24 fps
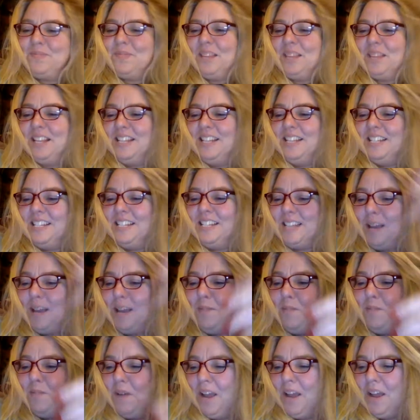the
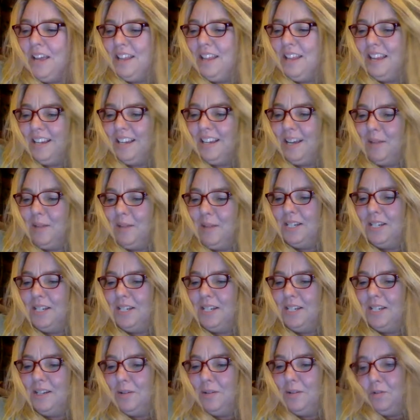same way that coming
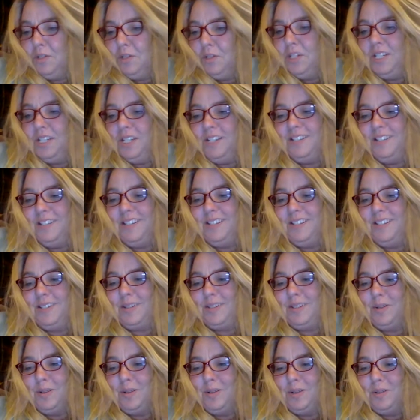to know Jesus
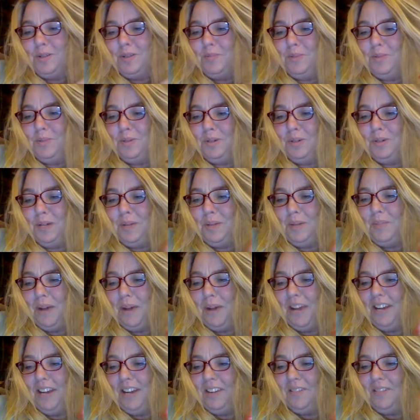or the Buddha
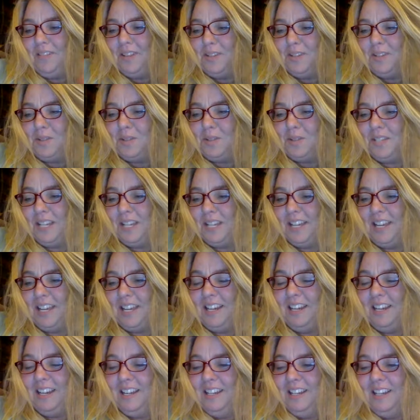might eventually
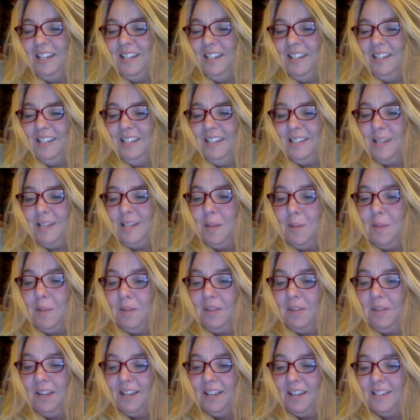get some of
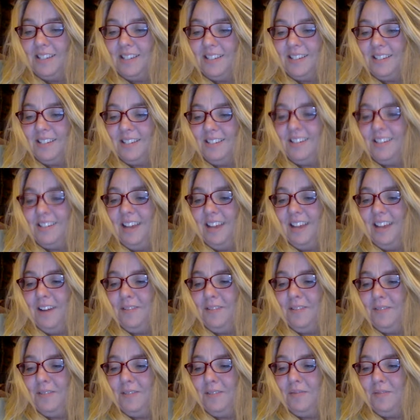us out
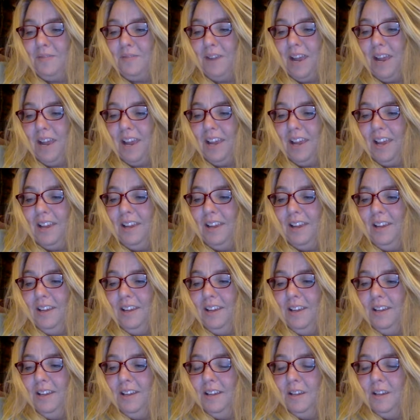of the fray,
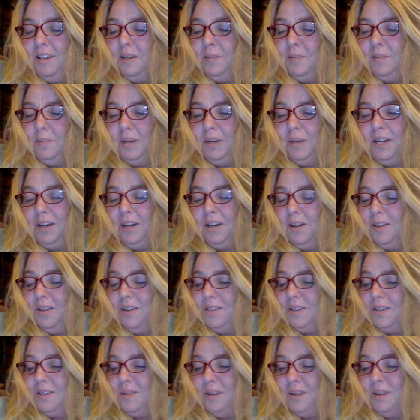but it
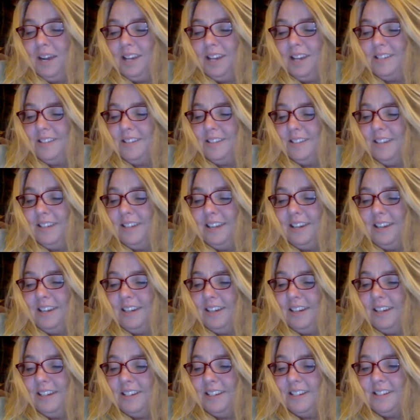also isolated
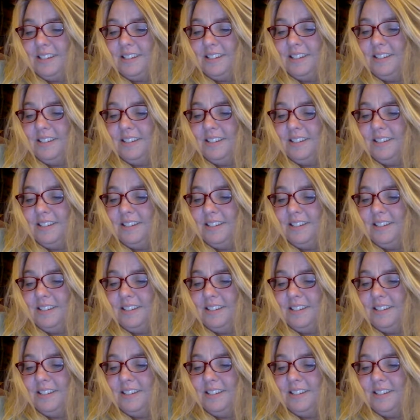us.